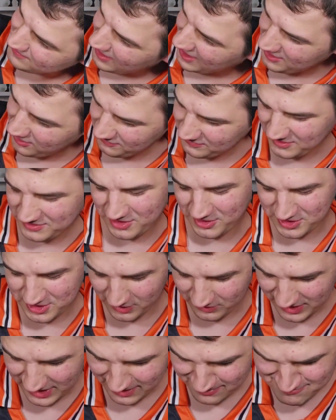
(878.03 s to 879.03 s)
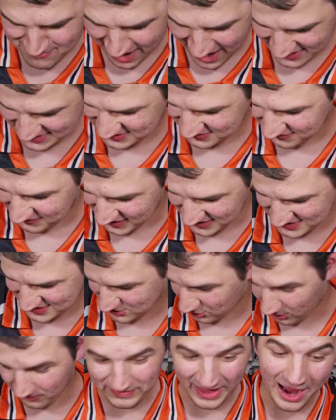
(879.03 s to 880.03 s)
I don't know. No, you don't get a mask face
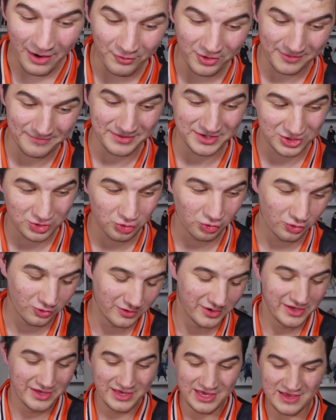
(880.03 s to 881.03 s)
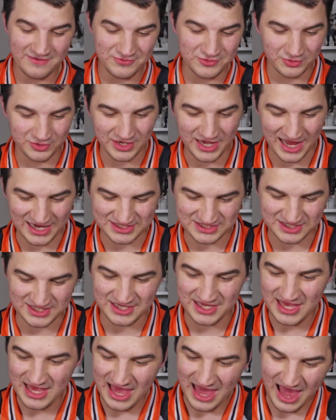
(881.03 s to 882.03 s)
sculpt. That would have been cool if you could actually
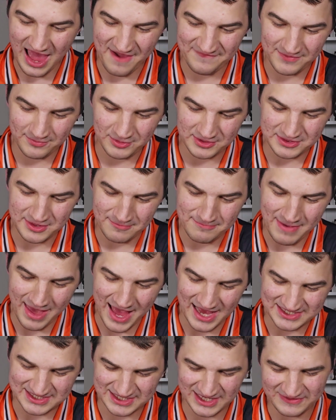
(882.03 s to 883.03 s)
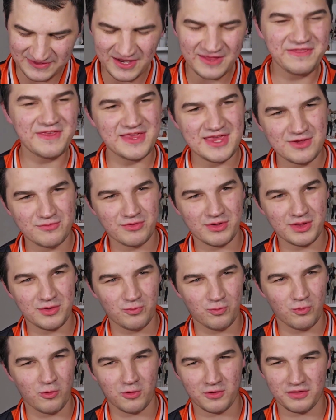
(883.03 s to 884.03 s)
have him with the mask. Not that I think he really
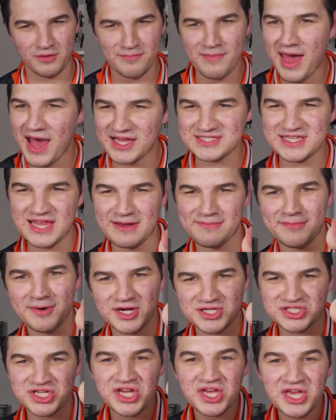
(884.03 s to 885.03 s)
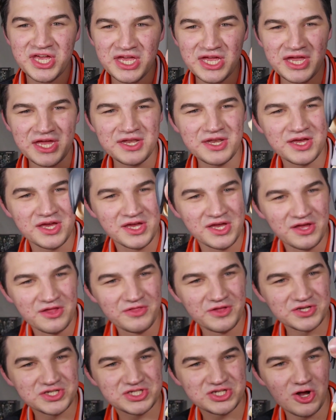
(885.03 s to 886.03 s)
wore the mask that much in
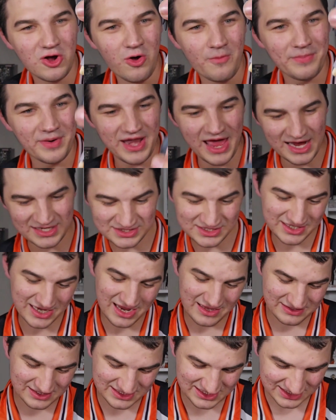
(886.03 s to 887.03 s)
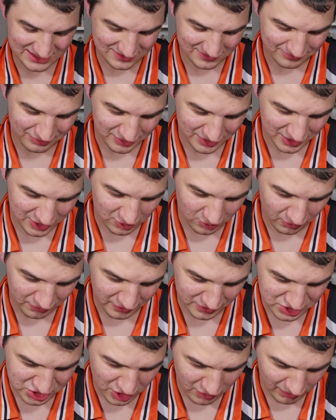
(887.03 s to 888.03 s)
the show. But actually, yeah, this does look pretty cool.
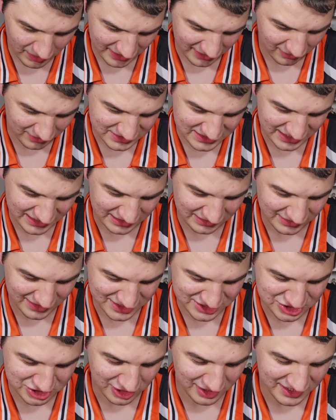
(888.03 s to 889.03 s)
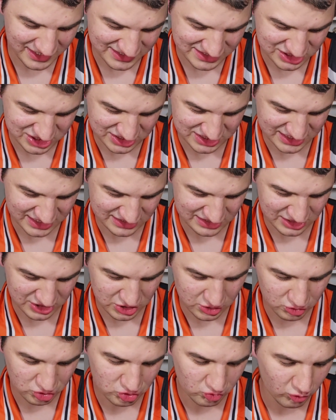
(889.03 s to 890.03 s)
There's no, like, articulation on it. It's just, like, the
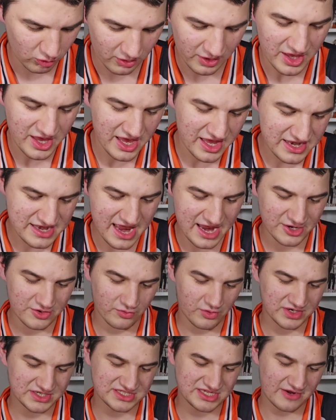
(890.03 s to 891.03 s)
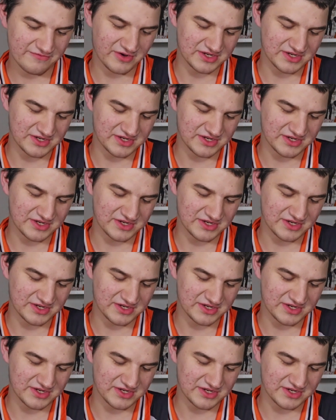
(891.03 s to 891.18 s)
usual Nendoroid stuff.